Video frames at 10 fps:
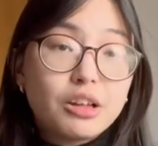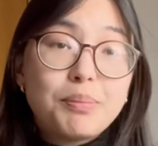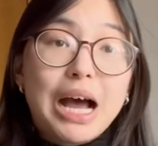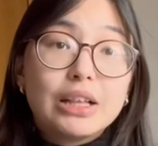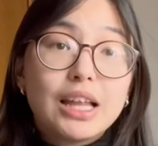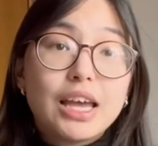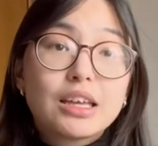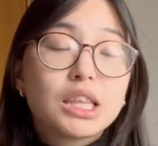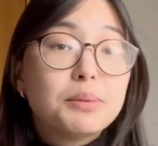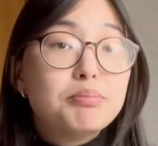about
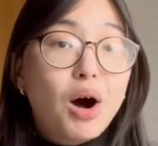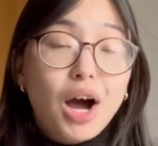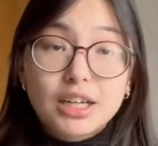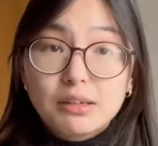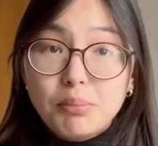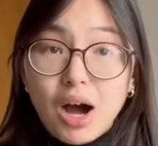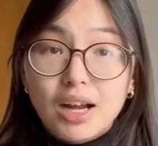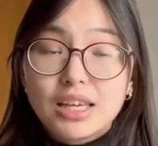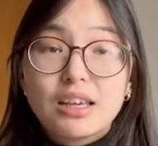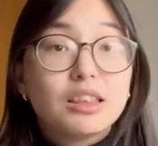like the modern body,